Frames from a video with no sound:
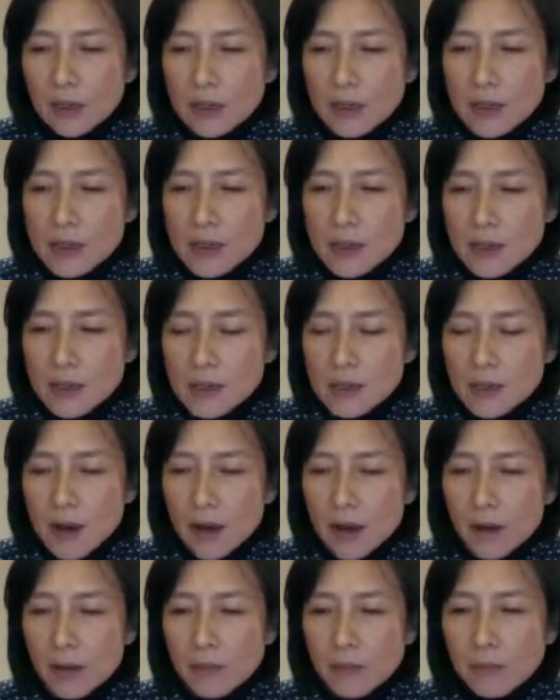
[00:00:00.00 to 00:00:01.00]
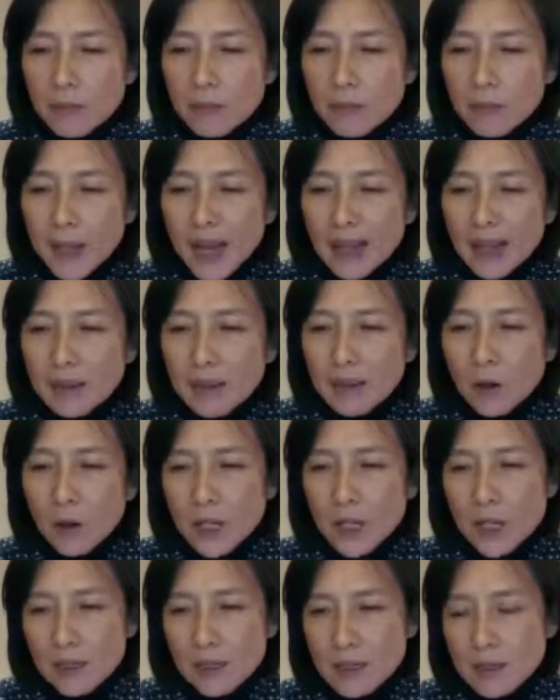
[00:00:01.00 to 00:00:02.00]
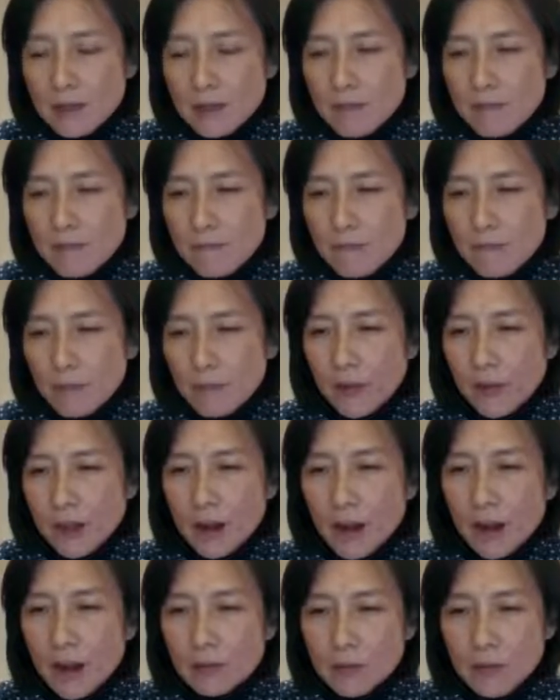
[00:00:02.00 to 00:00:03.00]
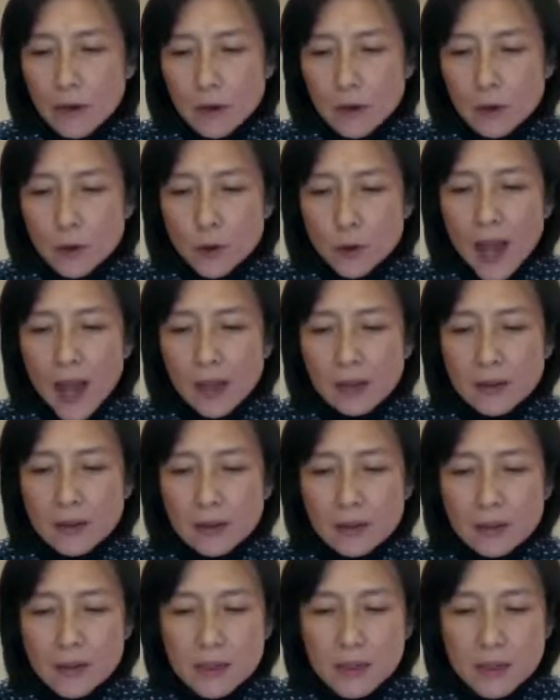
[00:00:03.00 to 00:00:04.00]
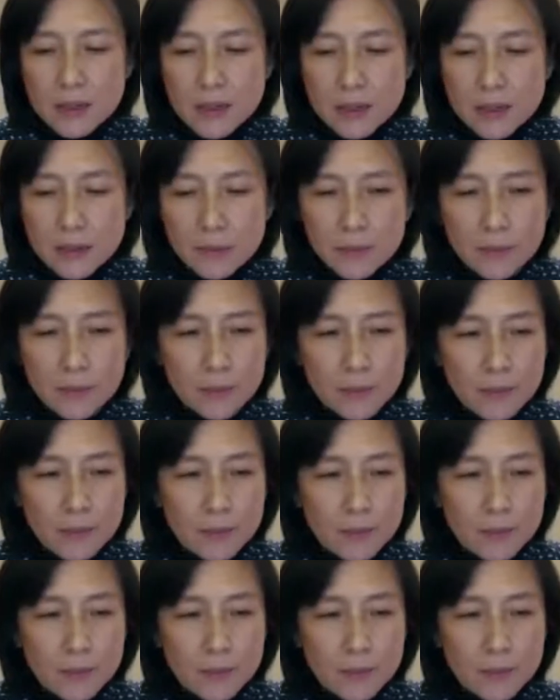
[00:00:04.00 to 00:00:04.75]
This is black locust track system.